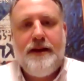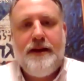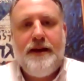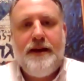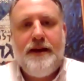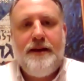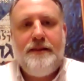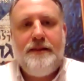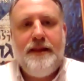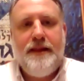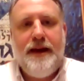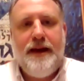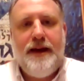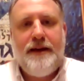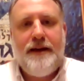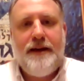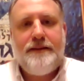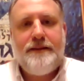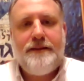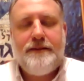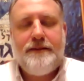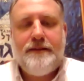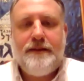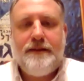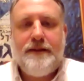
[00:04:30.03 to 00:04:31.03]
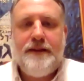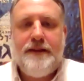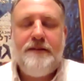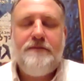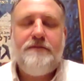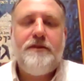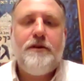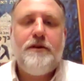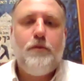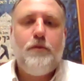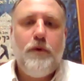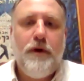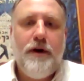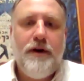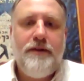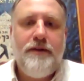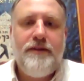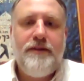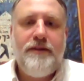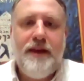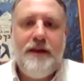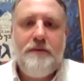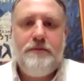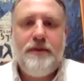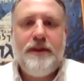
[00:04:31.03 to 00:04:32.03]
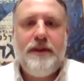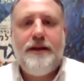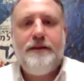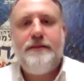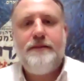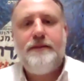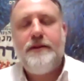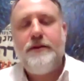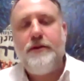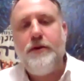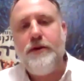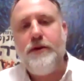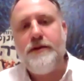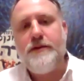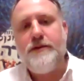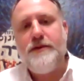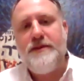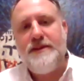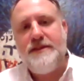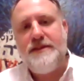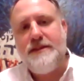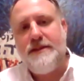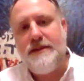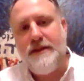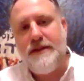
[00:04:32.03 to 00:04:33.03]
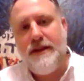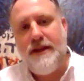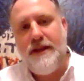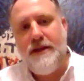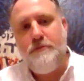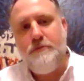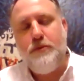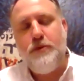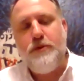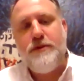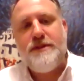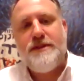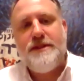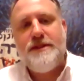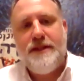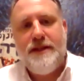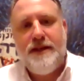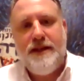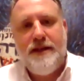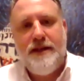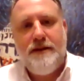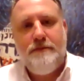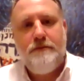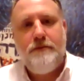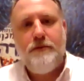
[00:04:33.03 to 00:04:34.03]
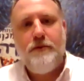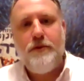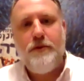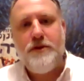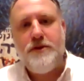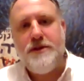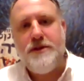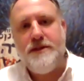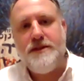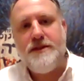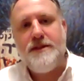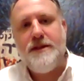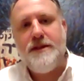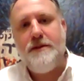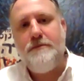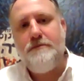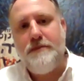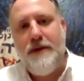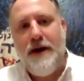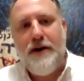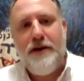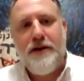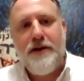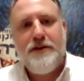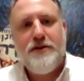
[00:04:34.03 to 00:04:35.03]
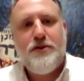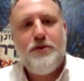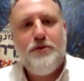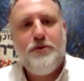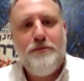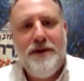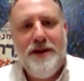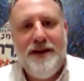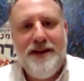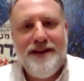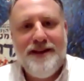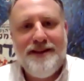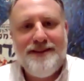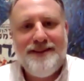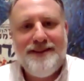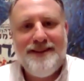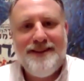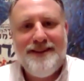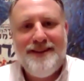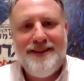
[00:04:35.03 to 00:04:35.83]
And that if there was a plan to go into this kibbutz Zikin, which is about a 2-minute